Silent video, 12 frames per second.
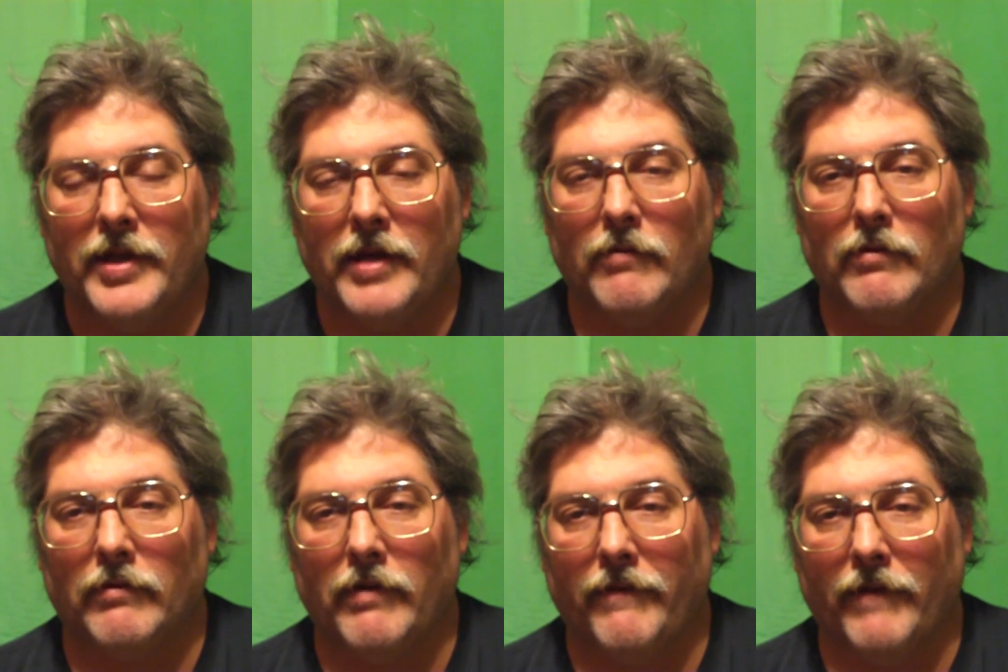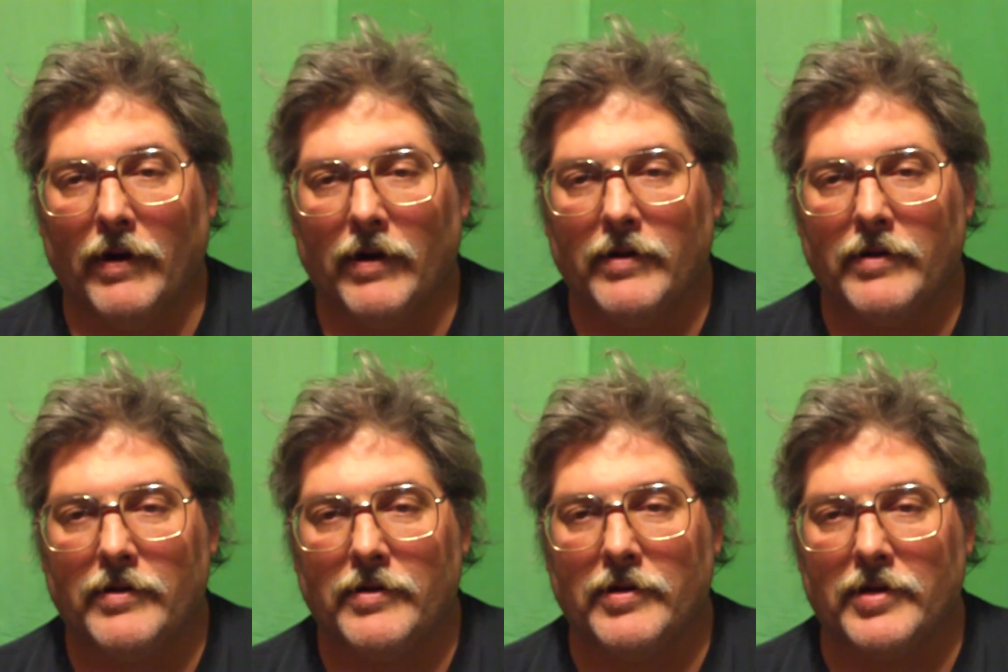it will revert
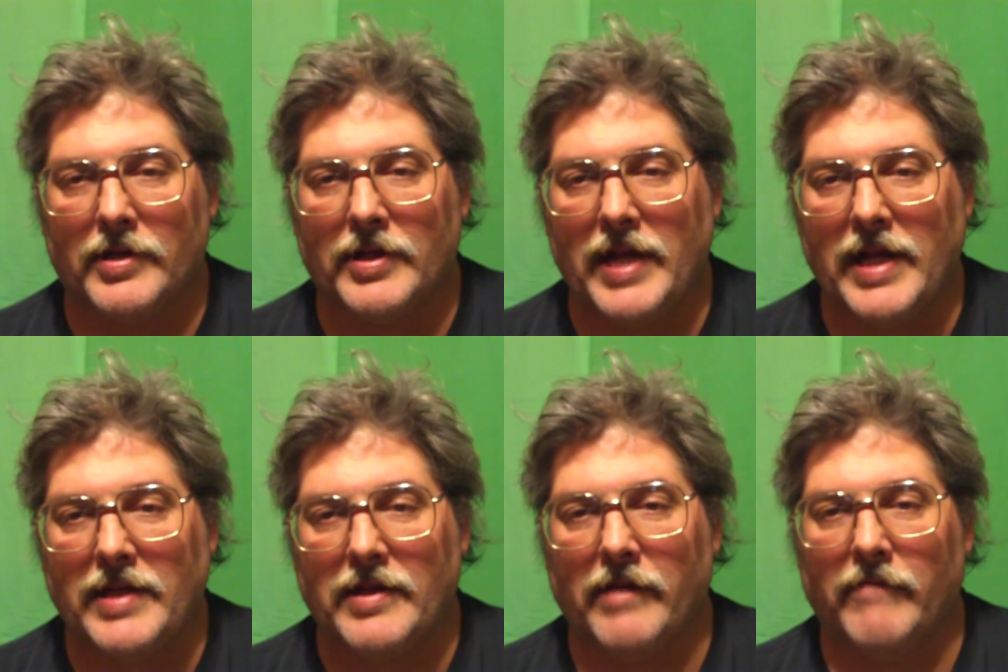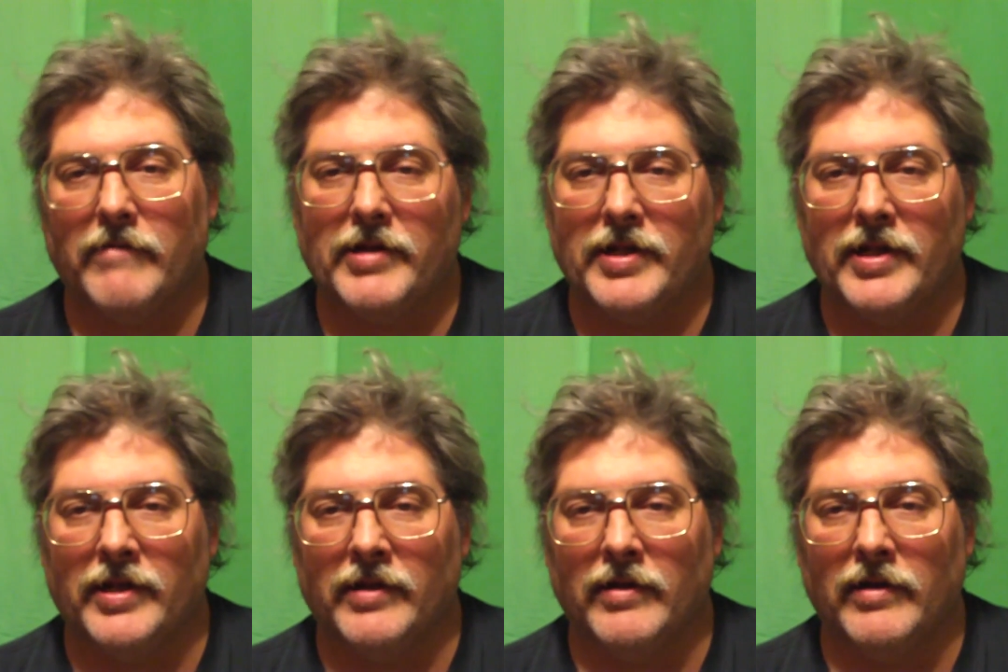to the state that it was
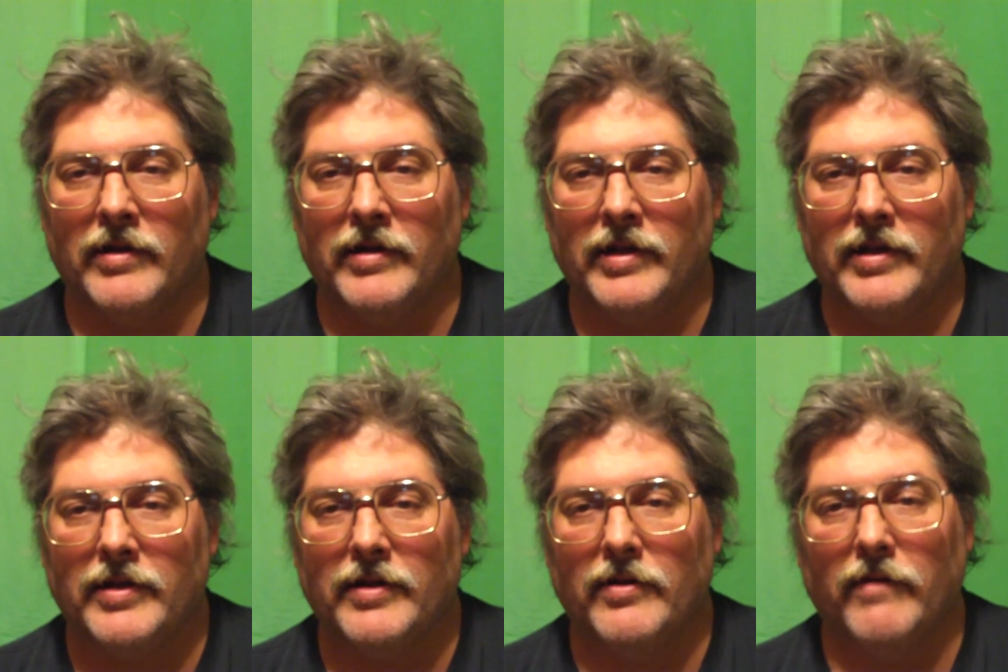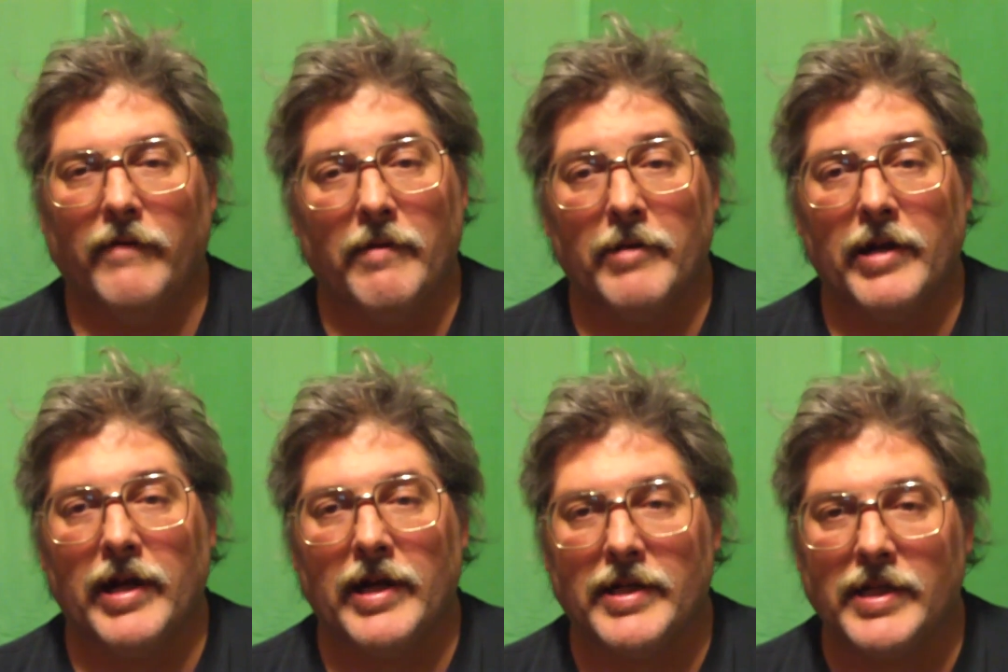in on November
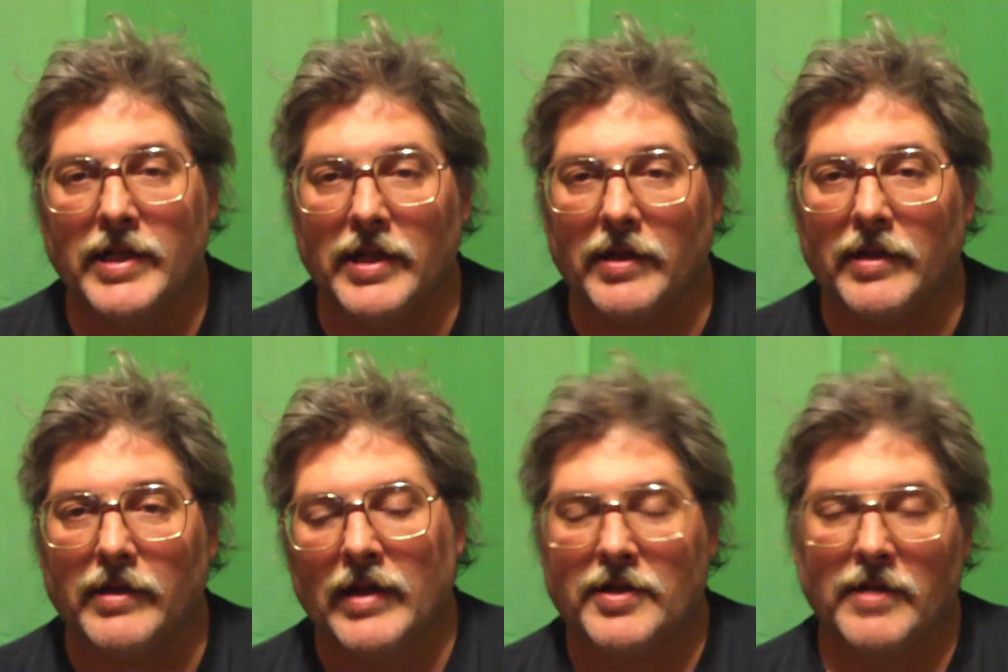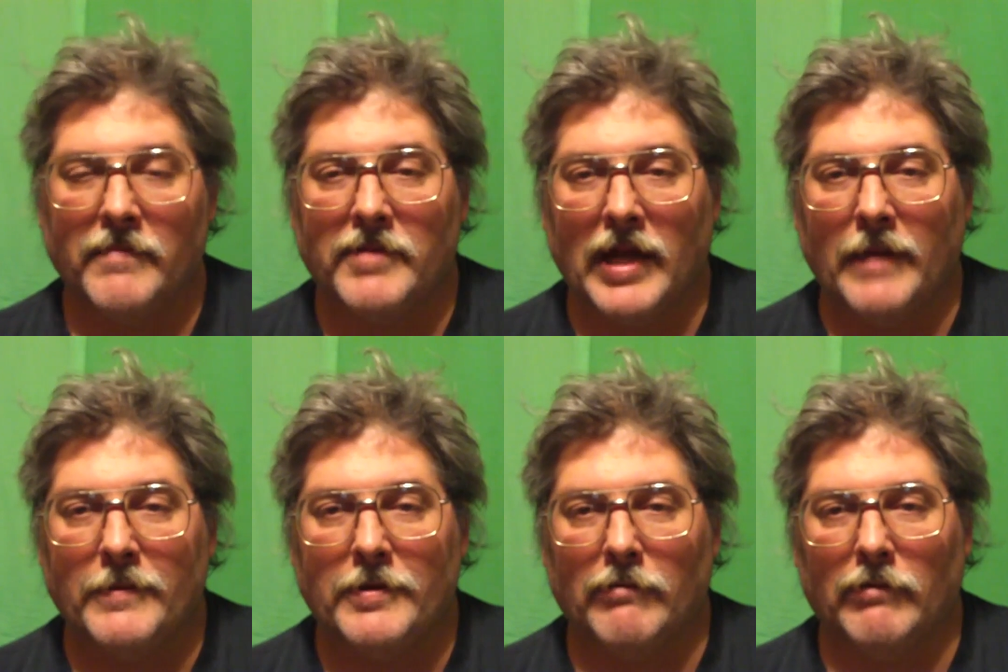nineteenth. And
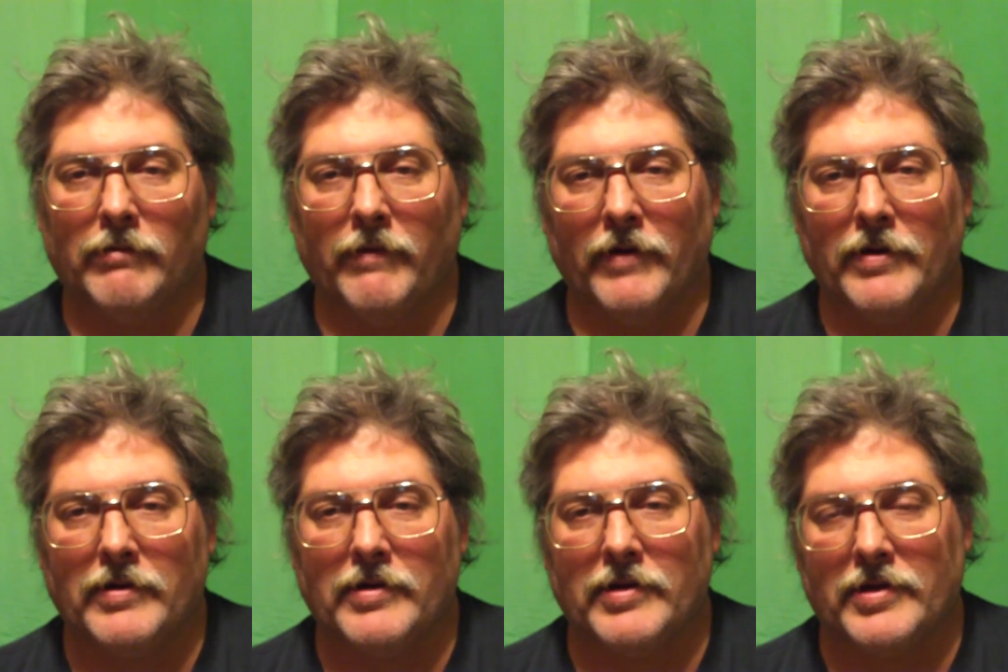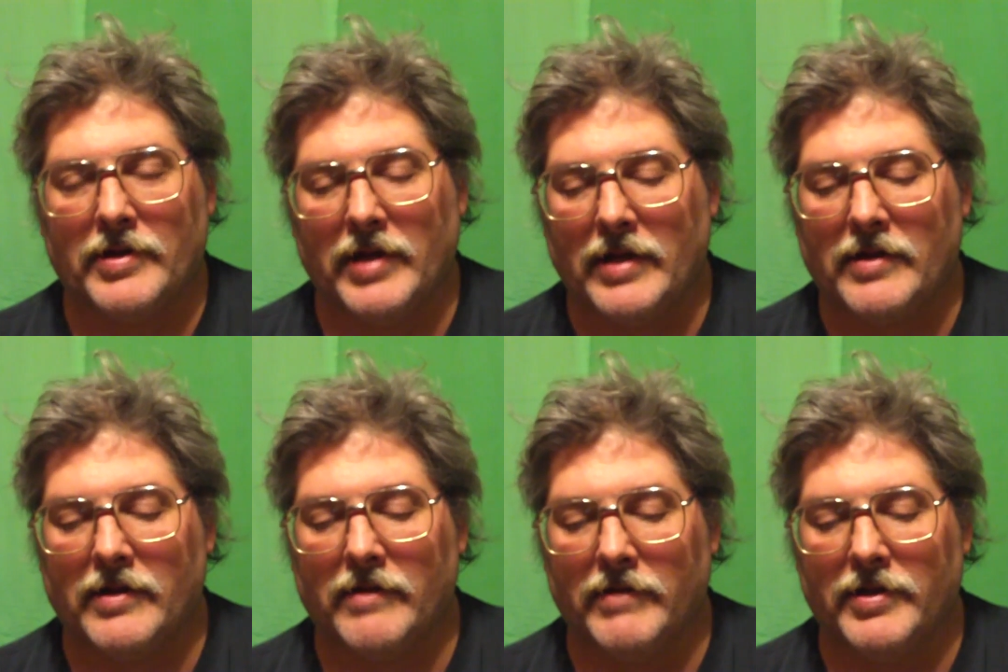sometimes it will revert to the state
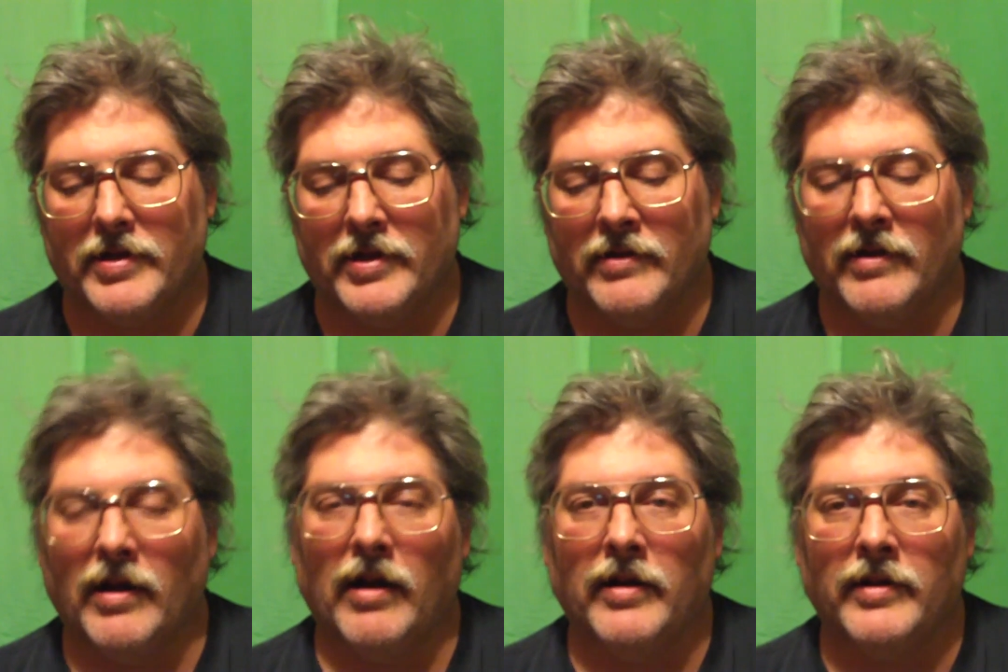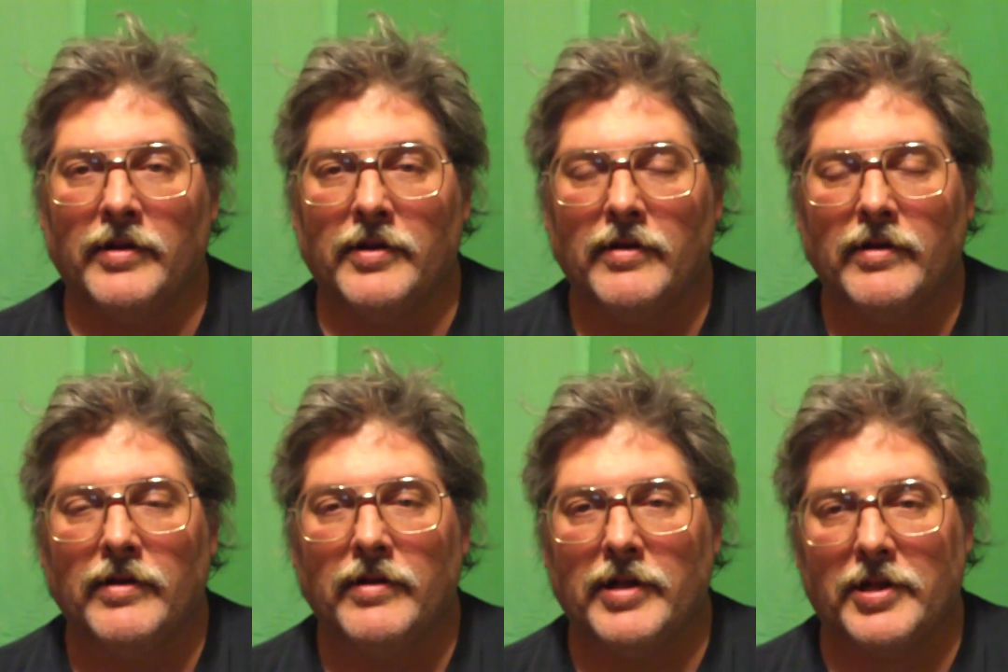that it was in on
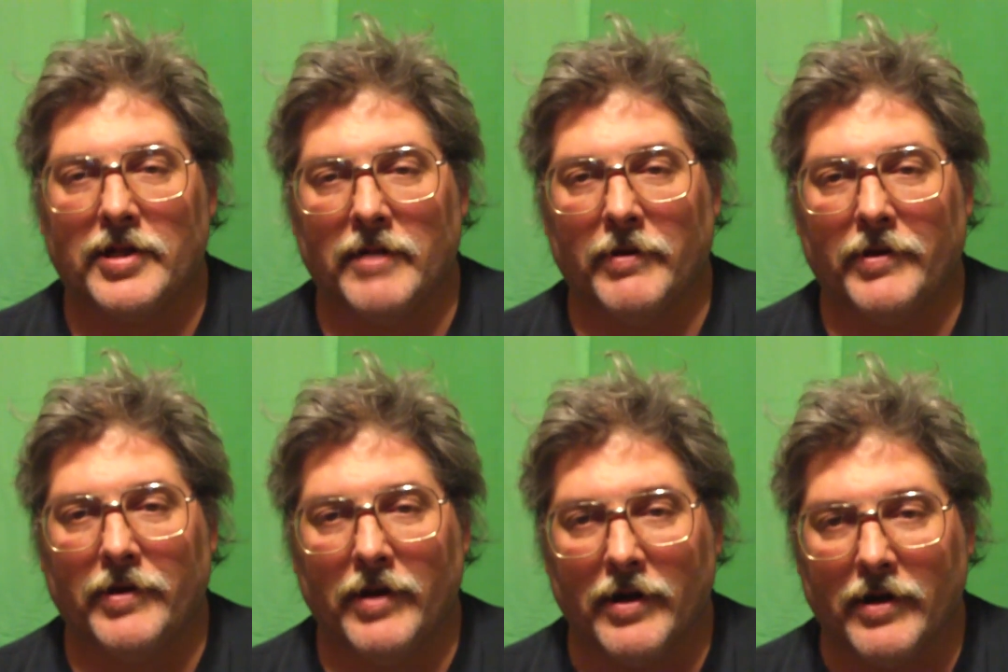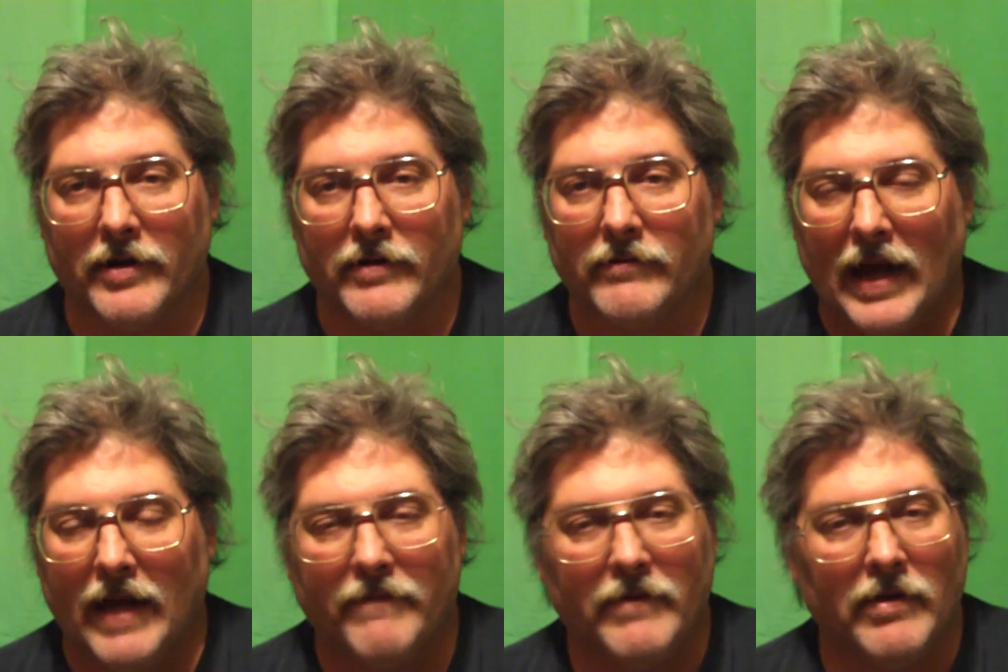December third. I
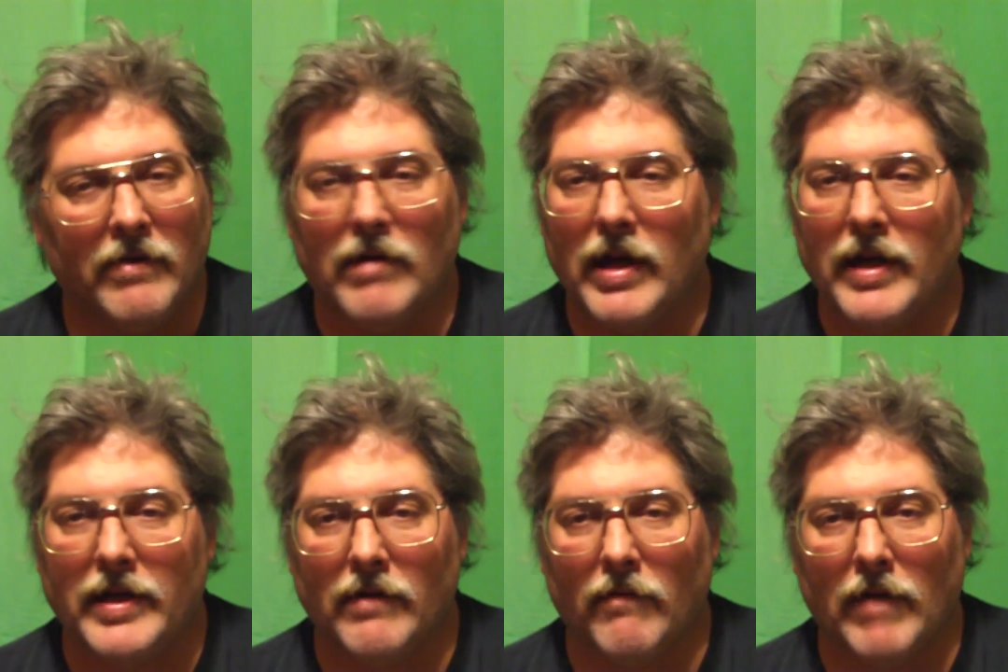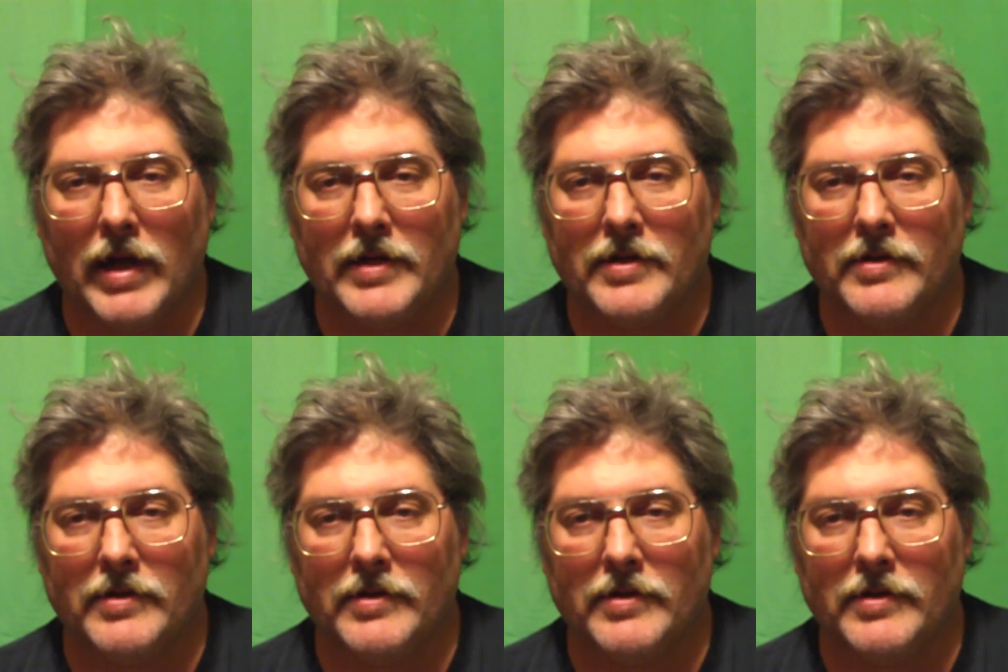have no idea why